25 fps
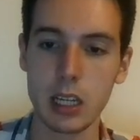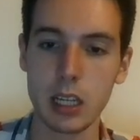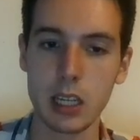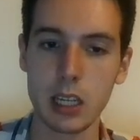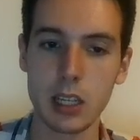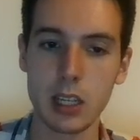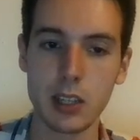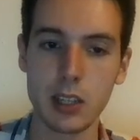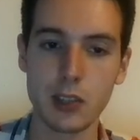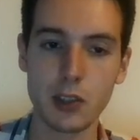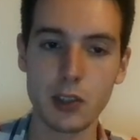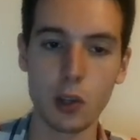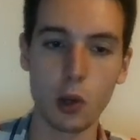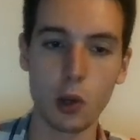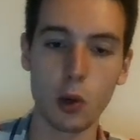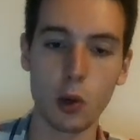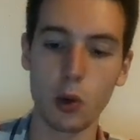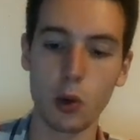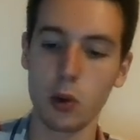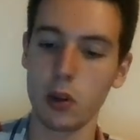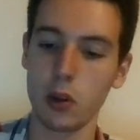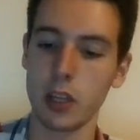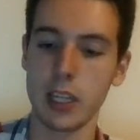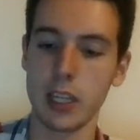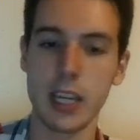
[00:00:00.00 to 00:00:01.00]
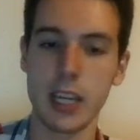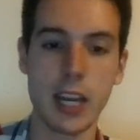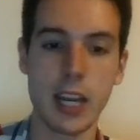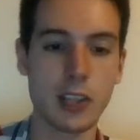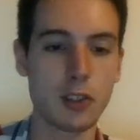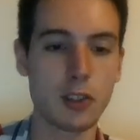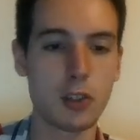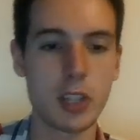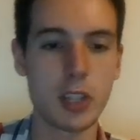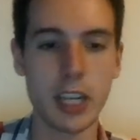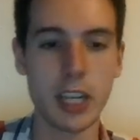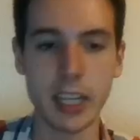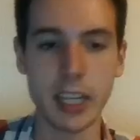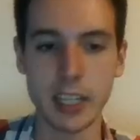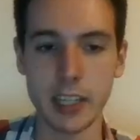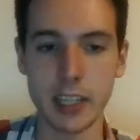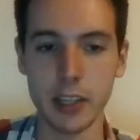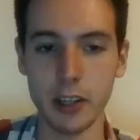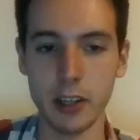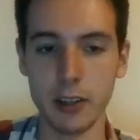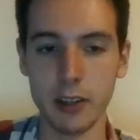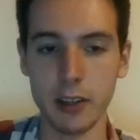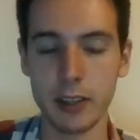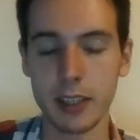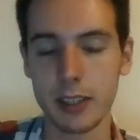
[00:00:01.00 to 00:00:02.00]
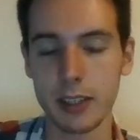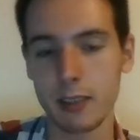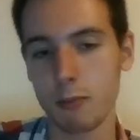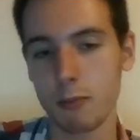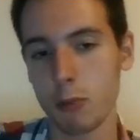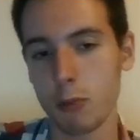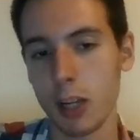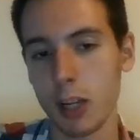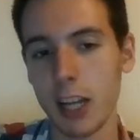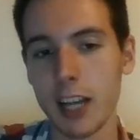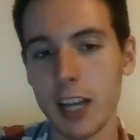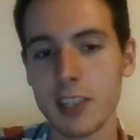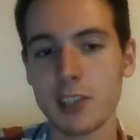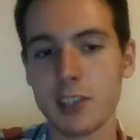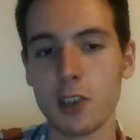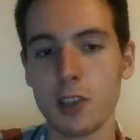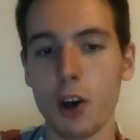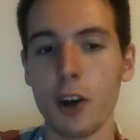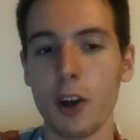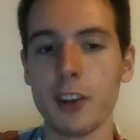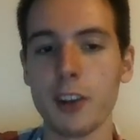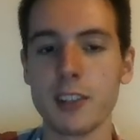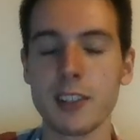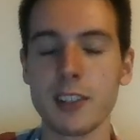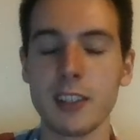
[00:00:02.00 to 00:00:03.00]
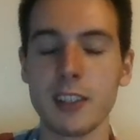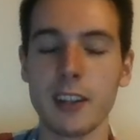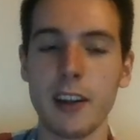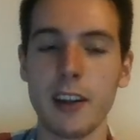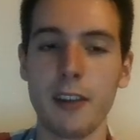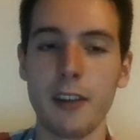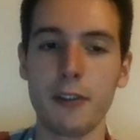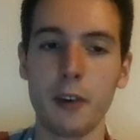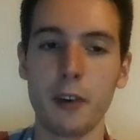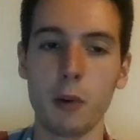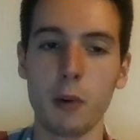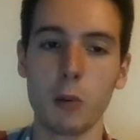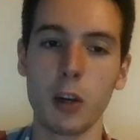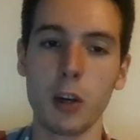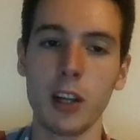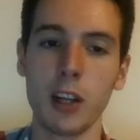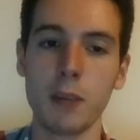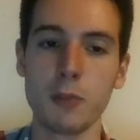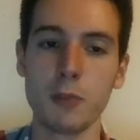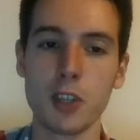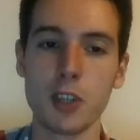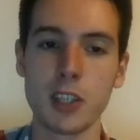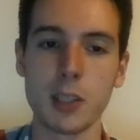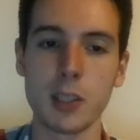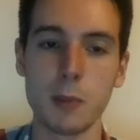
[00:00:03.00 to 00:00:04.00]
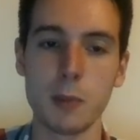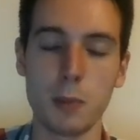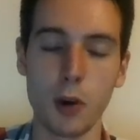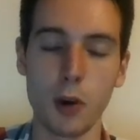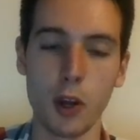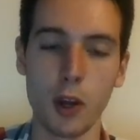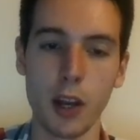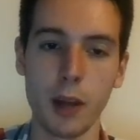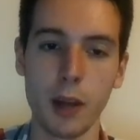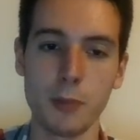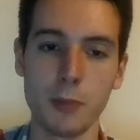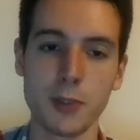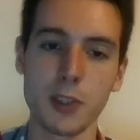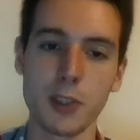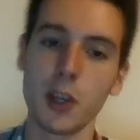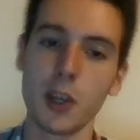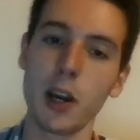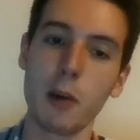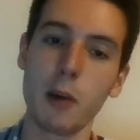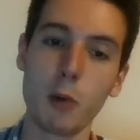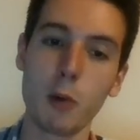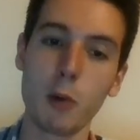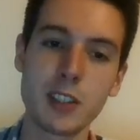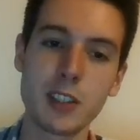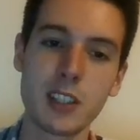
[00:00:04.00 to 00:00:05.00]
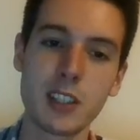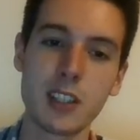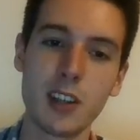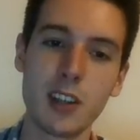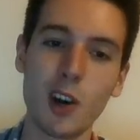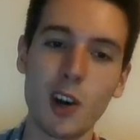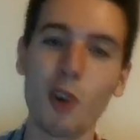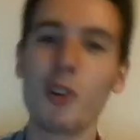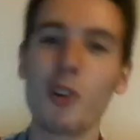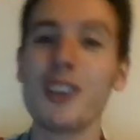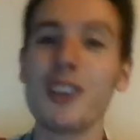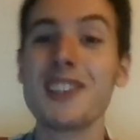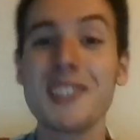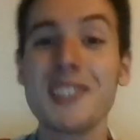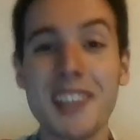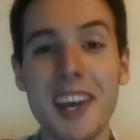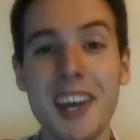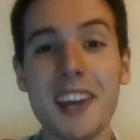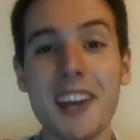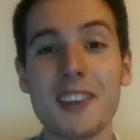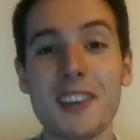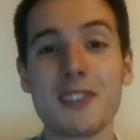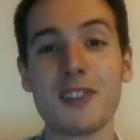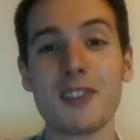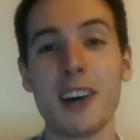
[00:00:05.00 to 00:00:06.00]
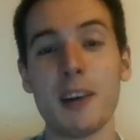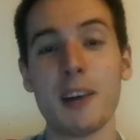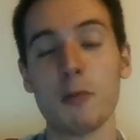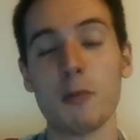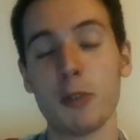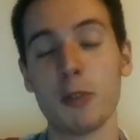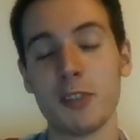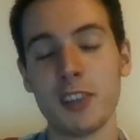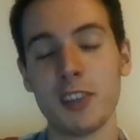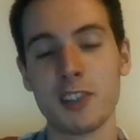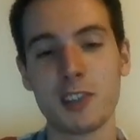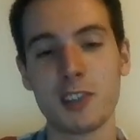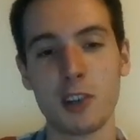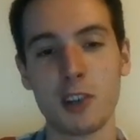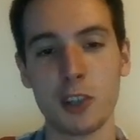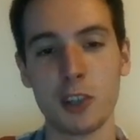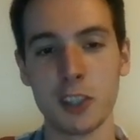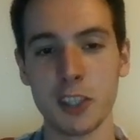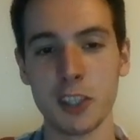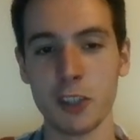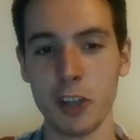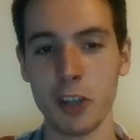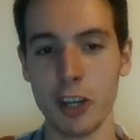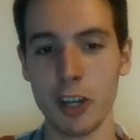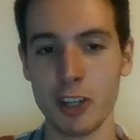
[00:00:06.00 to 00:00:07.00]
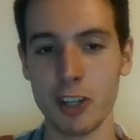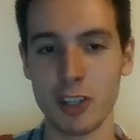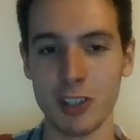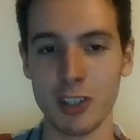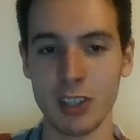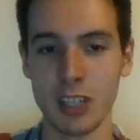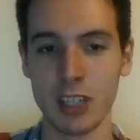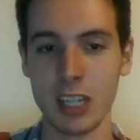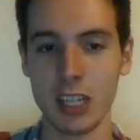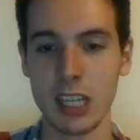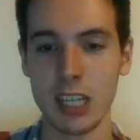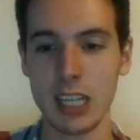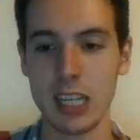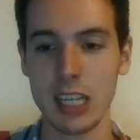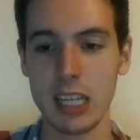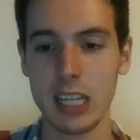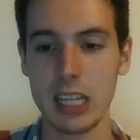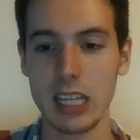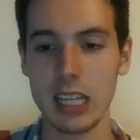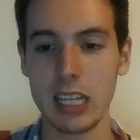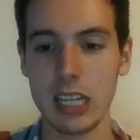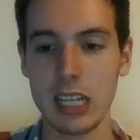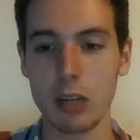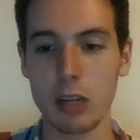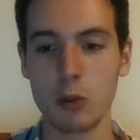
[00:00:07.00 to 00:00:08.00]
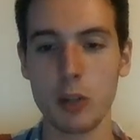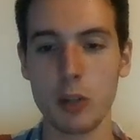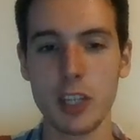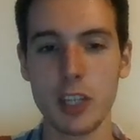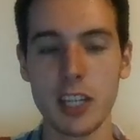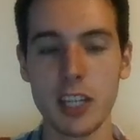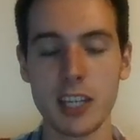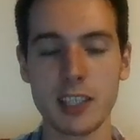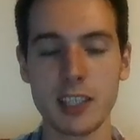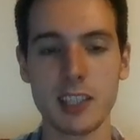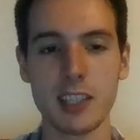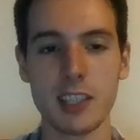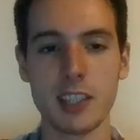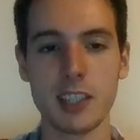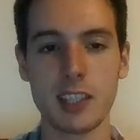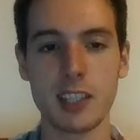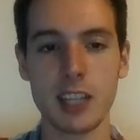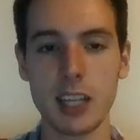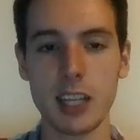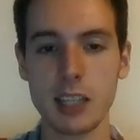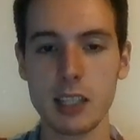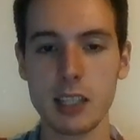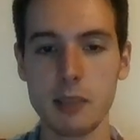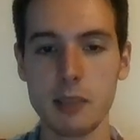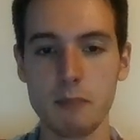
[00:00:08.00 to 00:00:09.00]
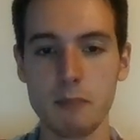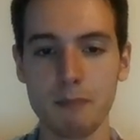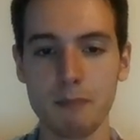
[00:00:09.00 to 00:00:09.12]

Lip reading: So he has to take here. And well, I saw this and I thought, well, I'm just a pawn up, so I was already satisfied with this continuation. Queen takes c6.